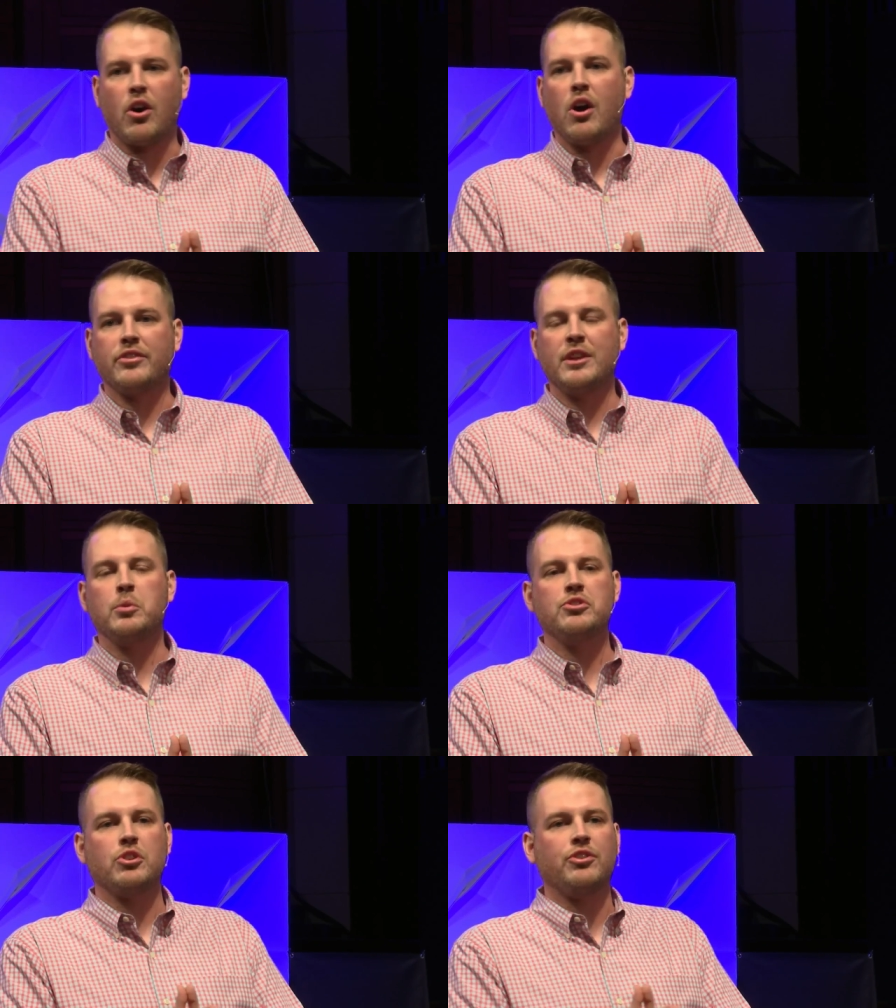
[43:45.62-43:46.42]
cross, he
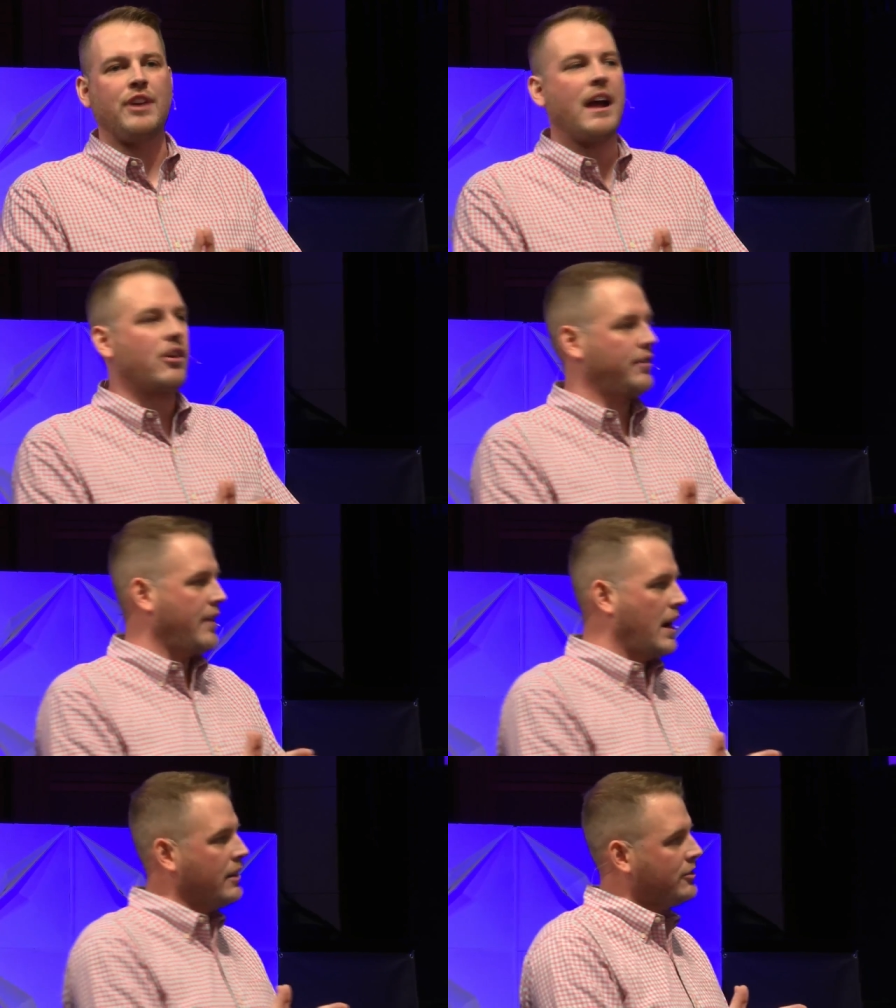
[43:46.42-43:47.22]
was your
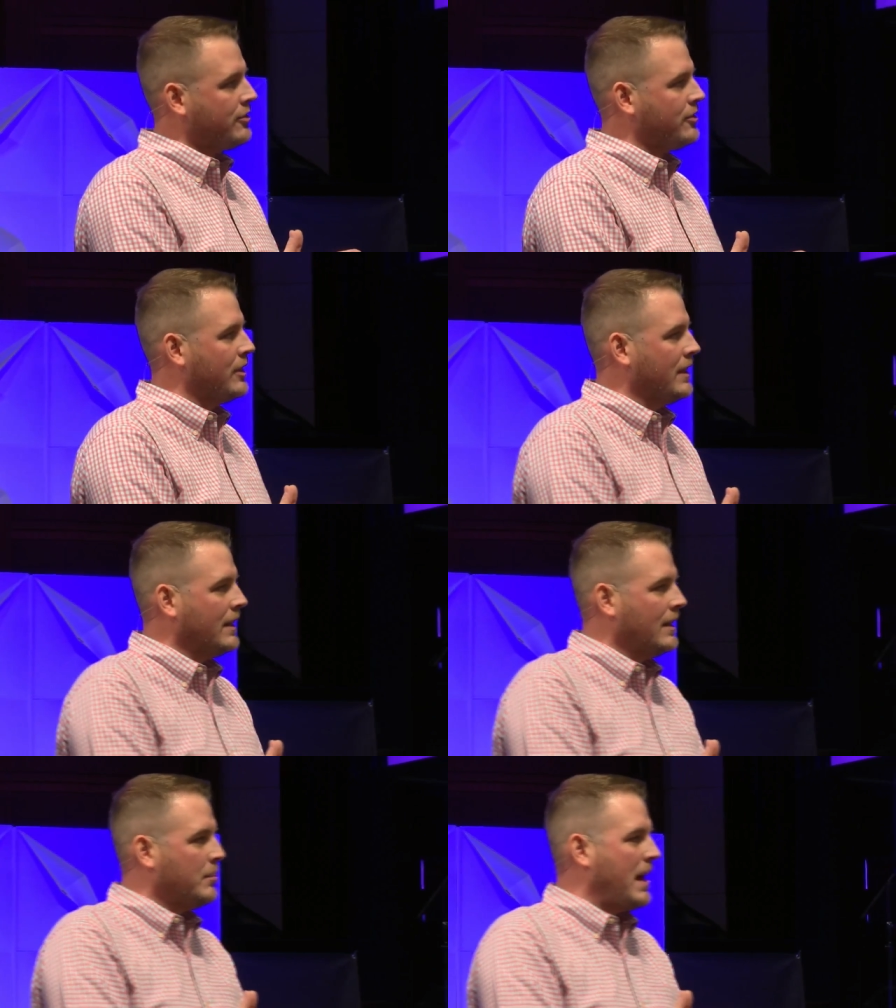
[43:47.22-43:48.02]
sacrifice,
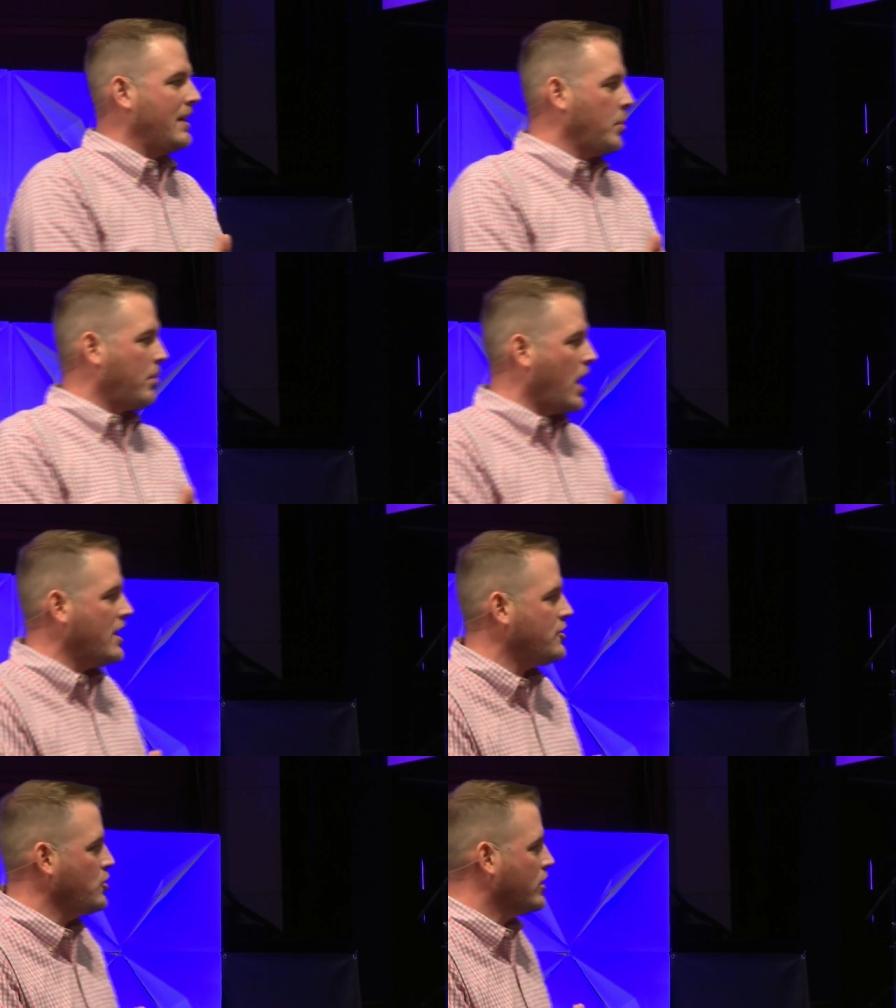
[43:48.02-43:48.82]
paying the
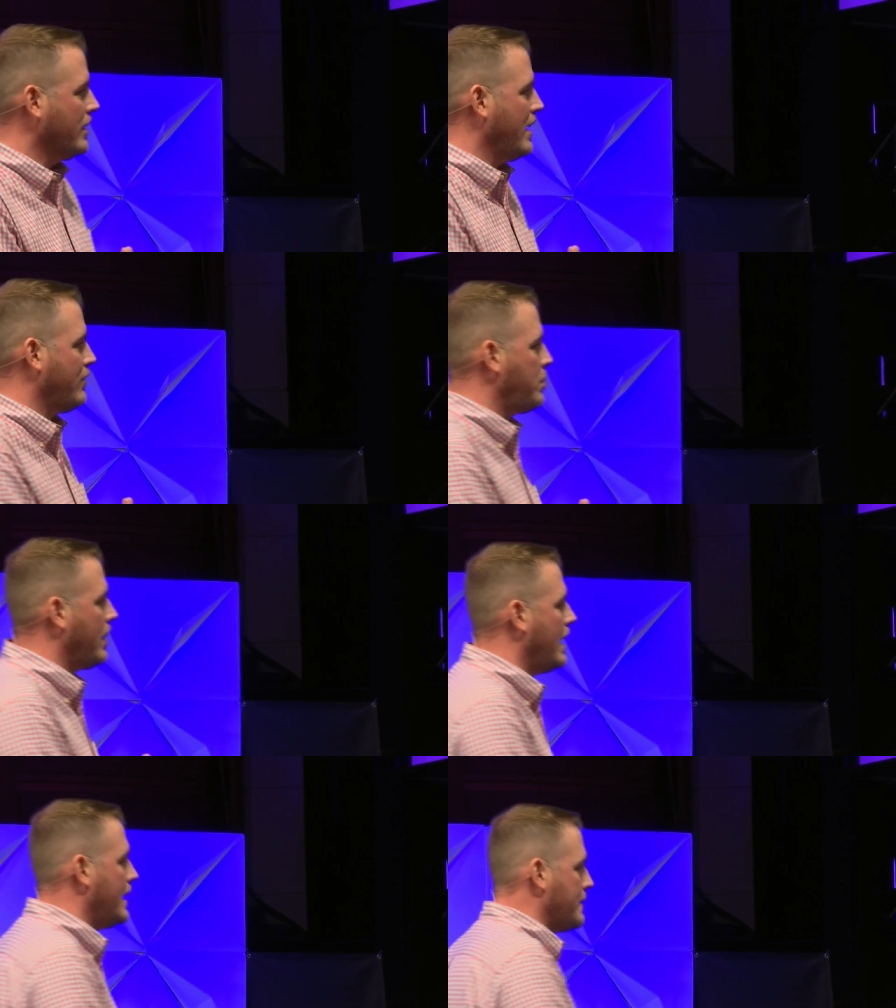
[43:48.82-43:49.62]
price you could never
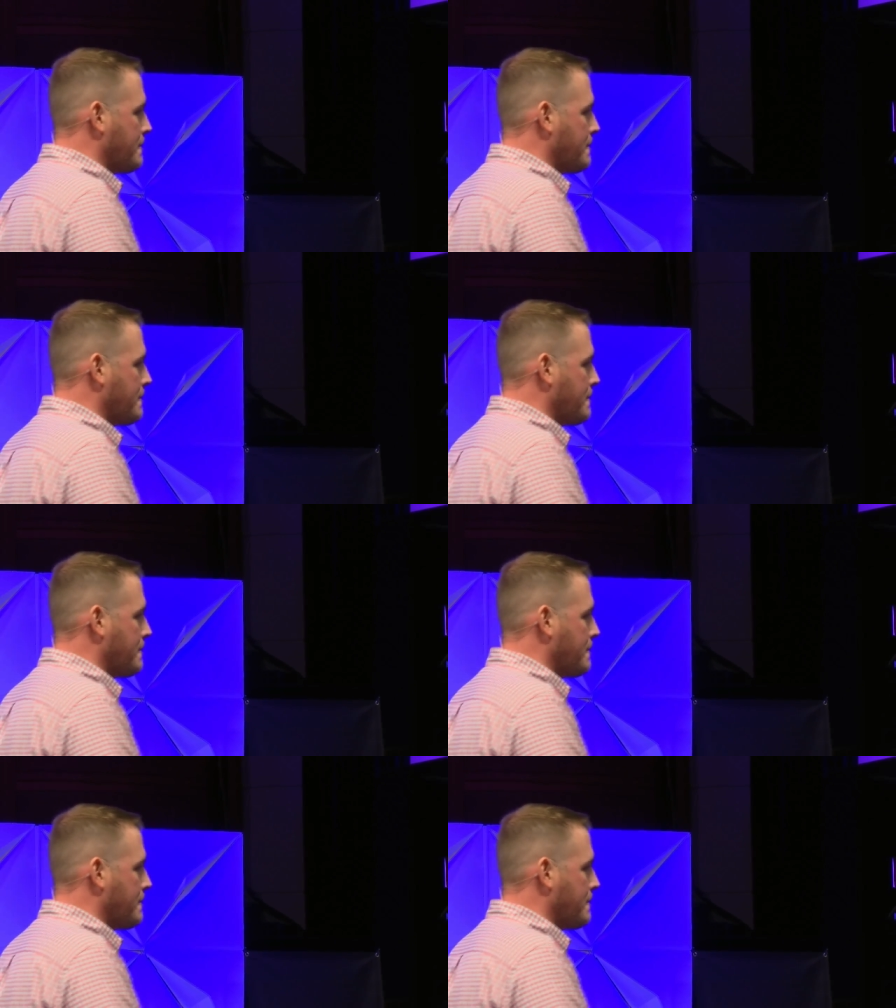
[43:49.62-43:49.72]
pay.